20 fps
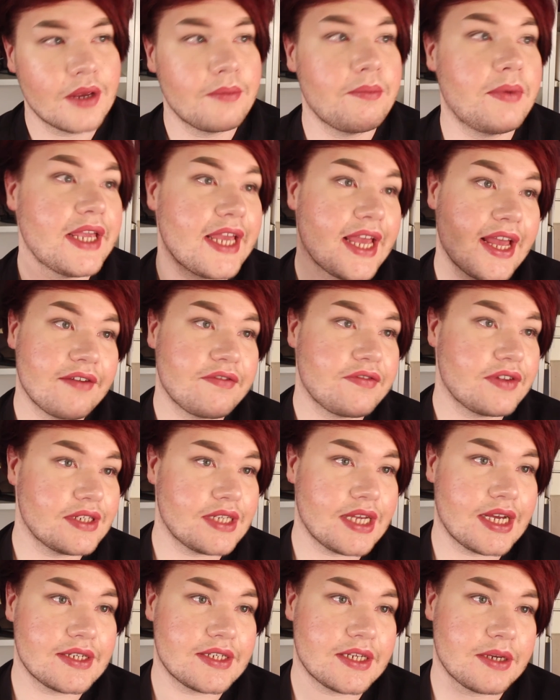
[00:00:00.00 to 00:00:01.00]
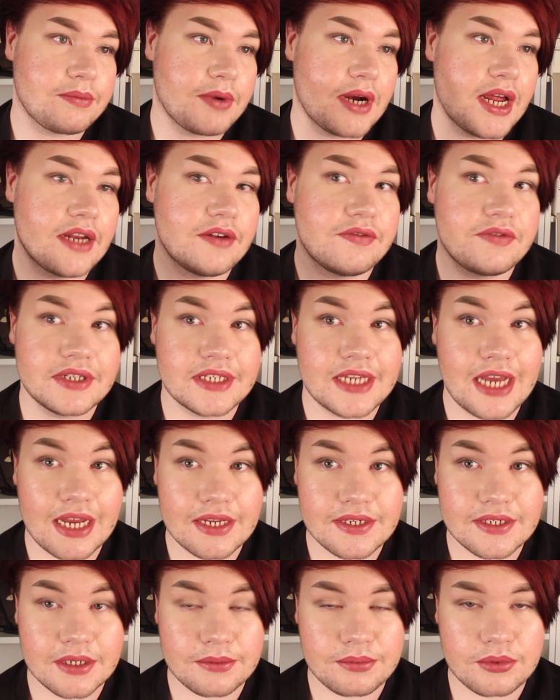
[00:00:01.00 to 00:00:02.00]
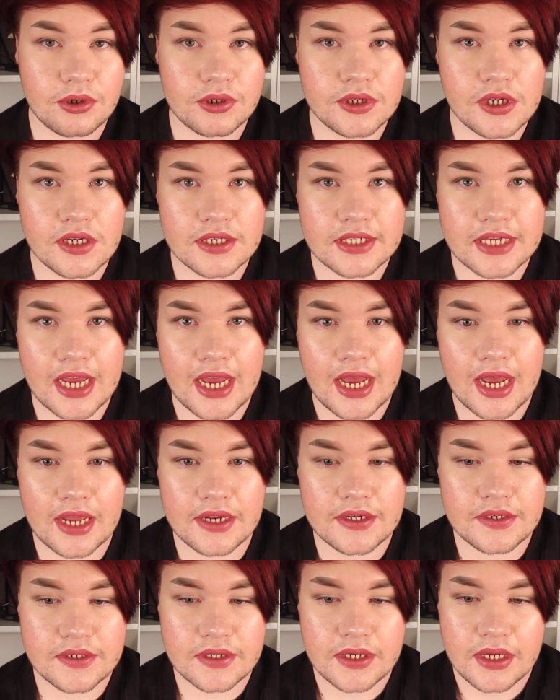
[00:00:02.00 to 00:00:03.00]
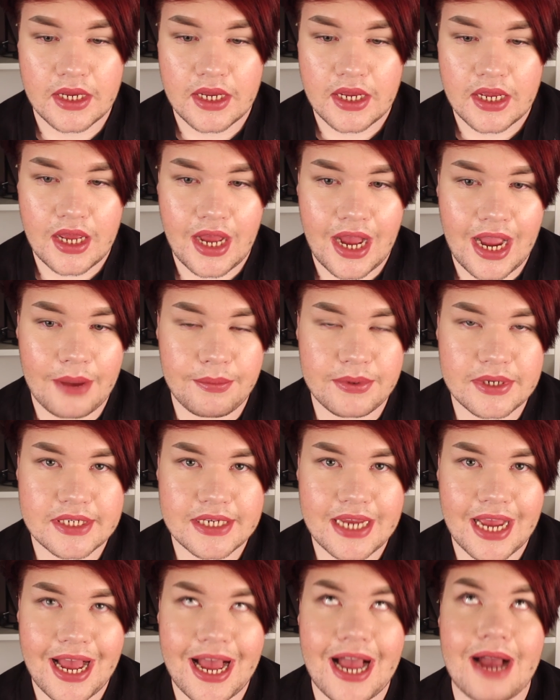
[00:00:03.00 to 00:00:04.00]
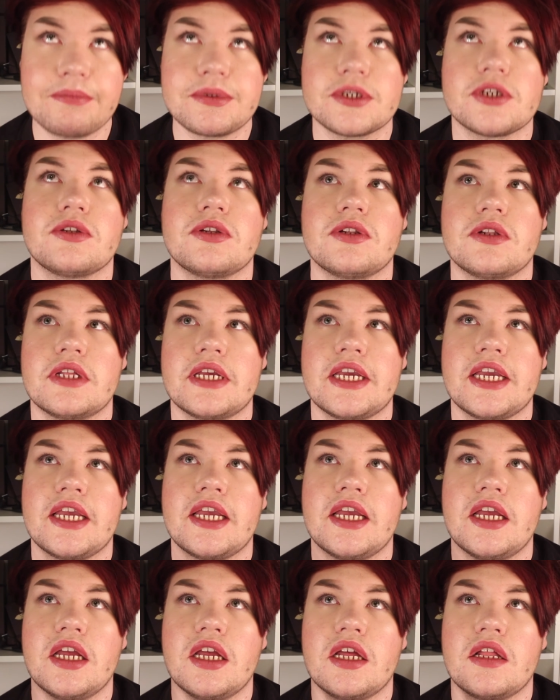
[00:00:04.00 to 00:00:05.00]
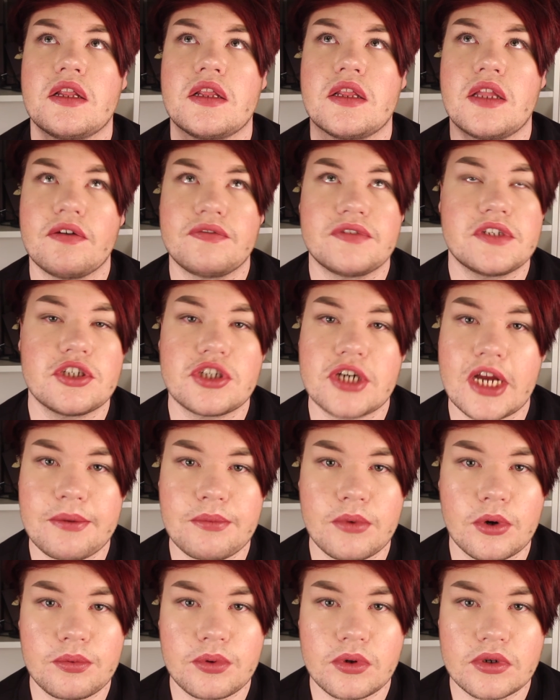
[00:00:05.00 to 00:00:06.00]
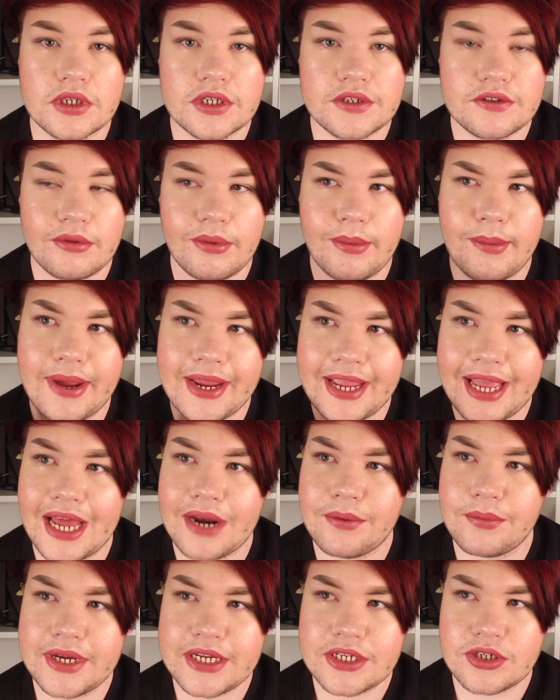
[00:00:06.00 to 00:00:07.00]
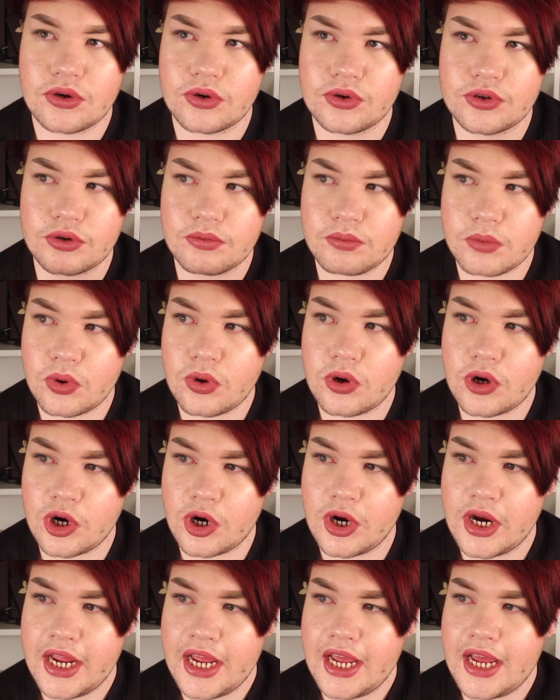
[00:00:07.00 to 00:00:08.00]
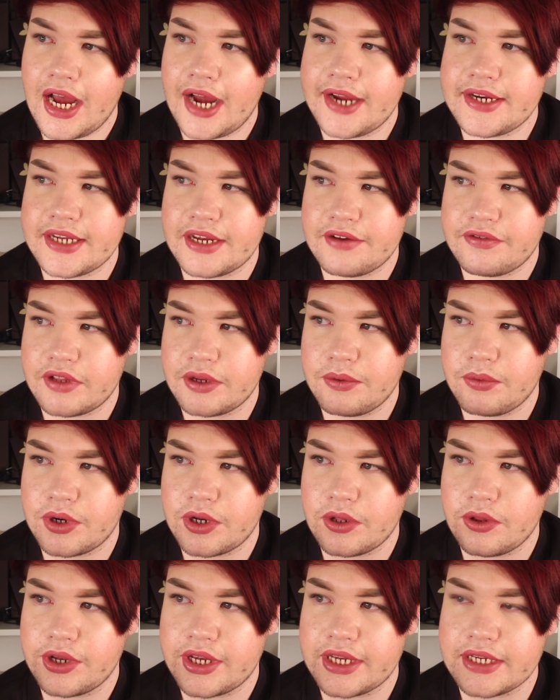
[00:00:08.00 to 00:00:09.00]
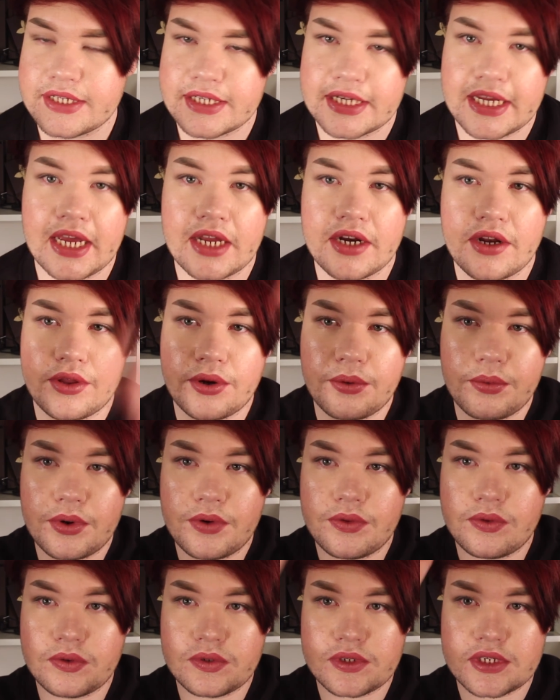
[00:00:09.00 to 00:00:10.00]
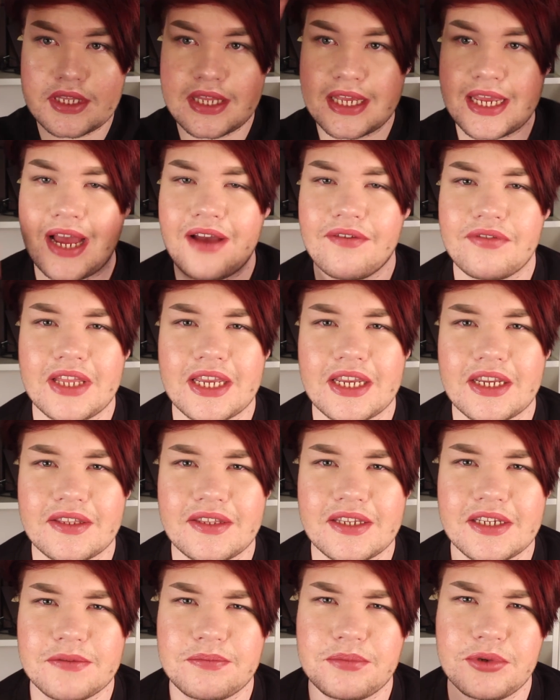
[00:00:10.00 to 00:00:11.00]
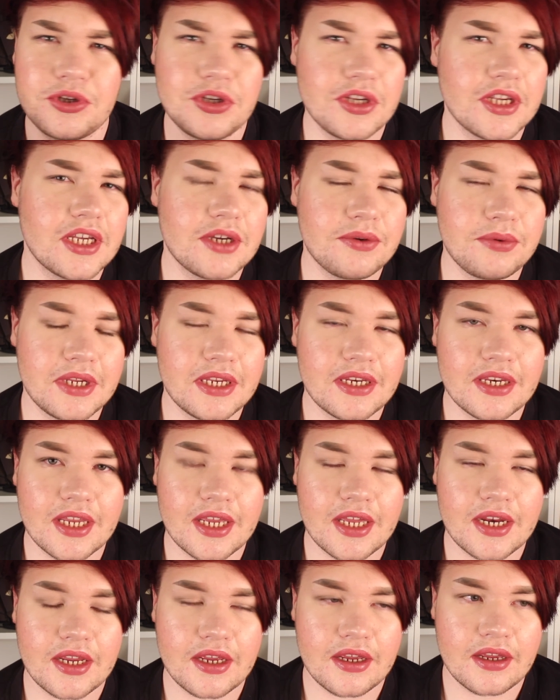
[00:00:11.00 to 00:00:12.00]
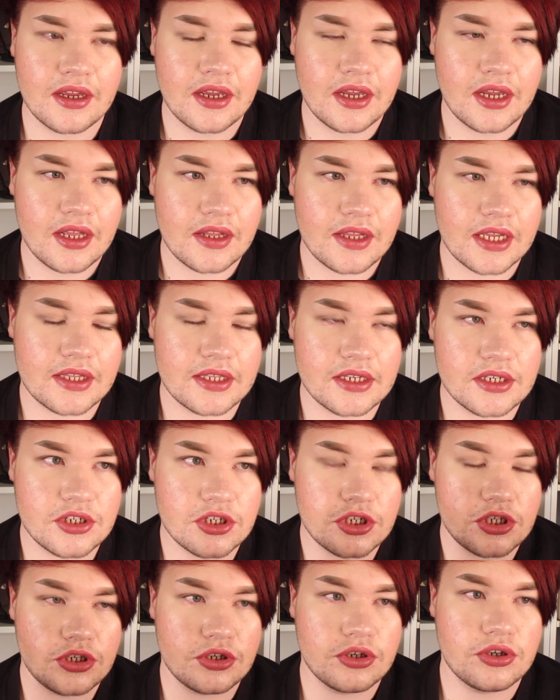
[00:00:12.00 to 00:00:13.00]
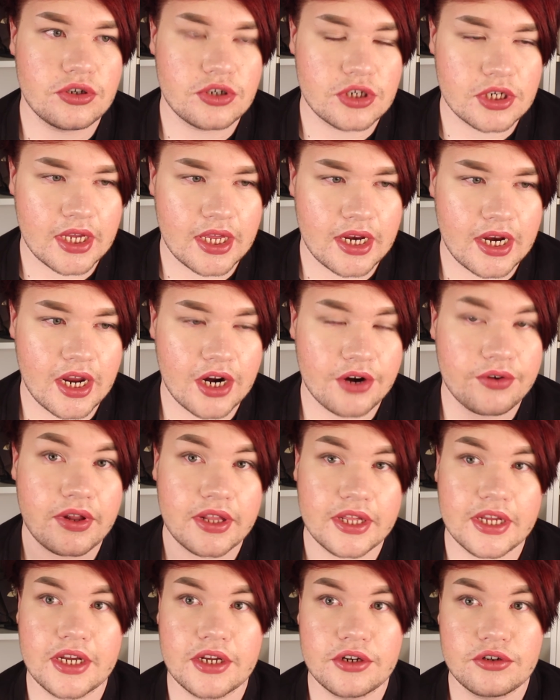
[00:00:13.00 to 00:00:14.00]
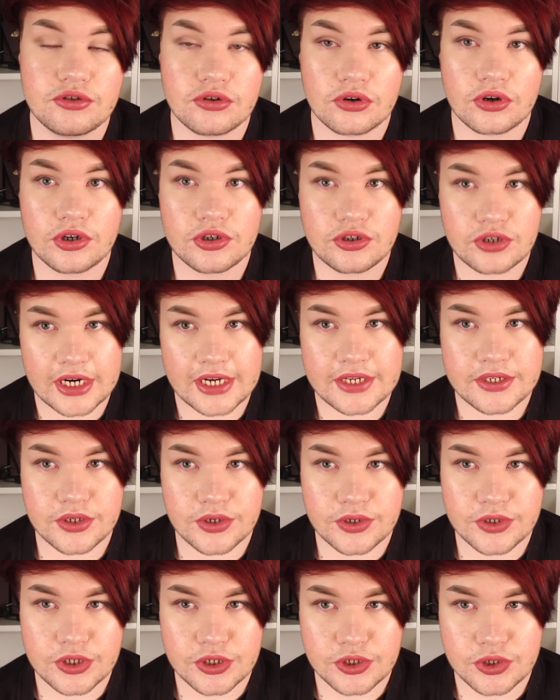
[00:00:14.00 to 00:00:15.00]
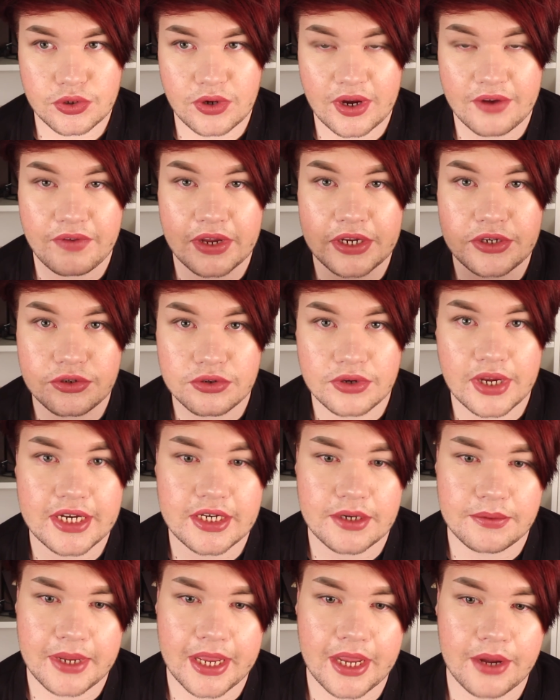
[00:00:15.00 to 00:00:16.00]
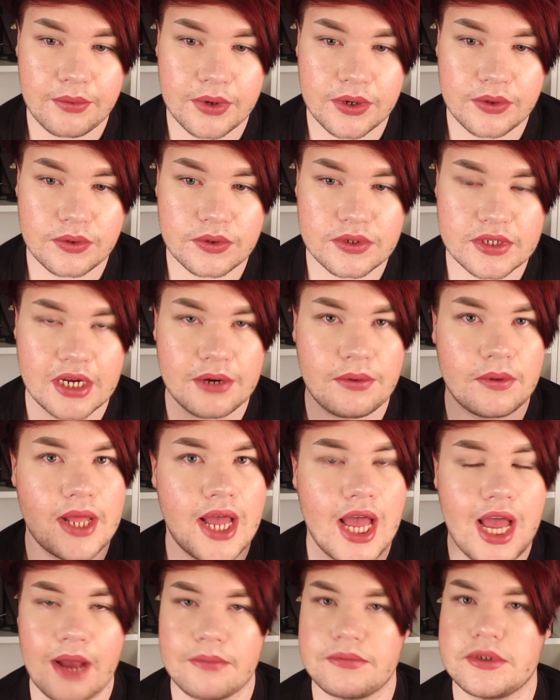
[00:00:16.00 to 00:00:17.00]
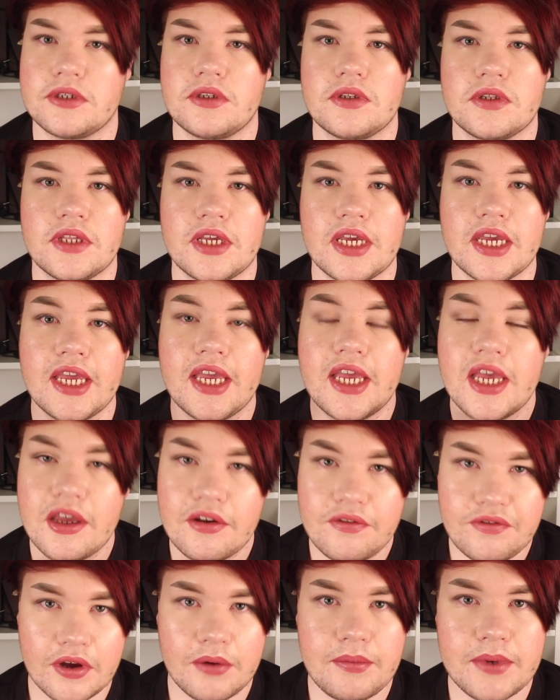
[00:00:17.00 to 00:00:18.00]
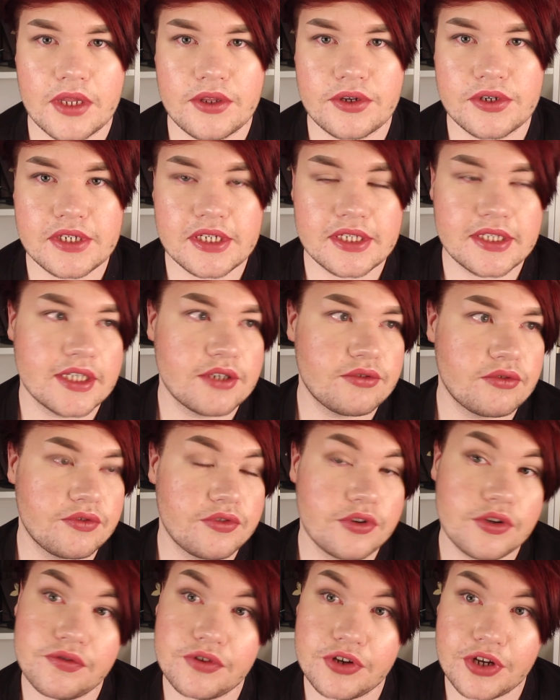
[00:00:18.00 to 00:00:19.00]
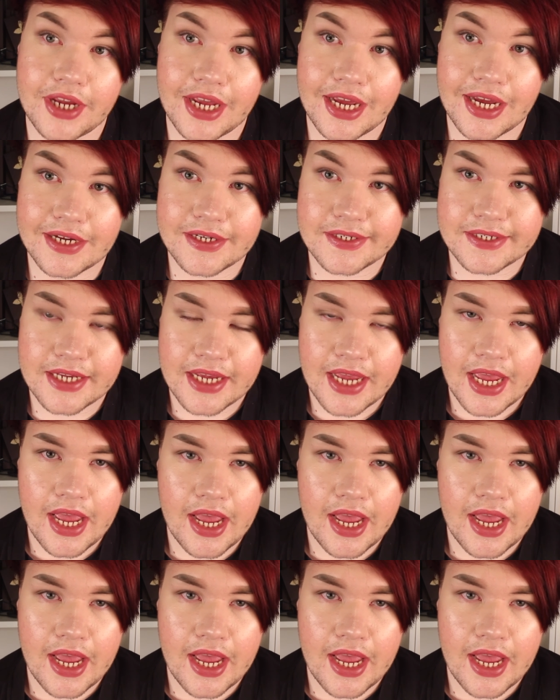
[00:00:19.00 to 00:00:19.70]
But yeah, fantastic brand, fantastic product, and I would absolutely love to try more products from them. I can't wait to order more. I definitely want to look into get another one of those. They have like these beauty queen kind of, like these huge kind of acrylic drawer dressers, so if I do end up getting one of those, I will absolutely film another detailed review for you guys.